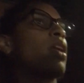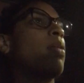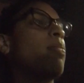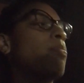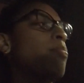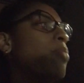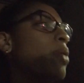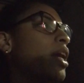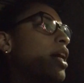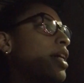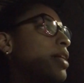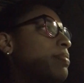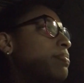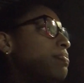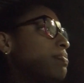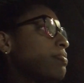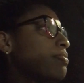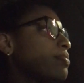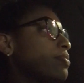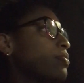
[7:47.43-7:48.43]
But
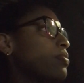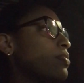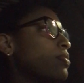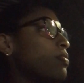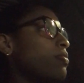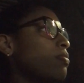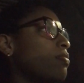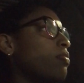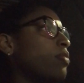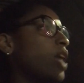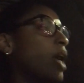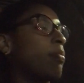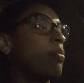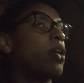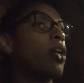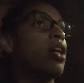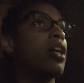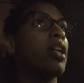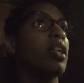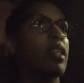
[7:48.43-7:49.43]
I'm
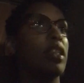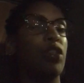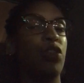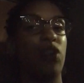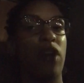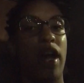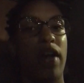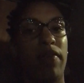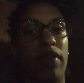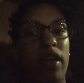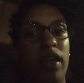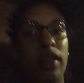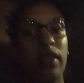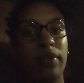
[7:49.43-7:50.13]
currently driving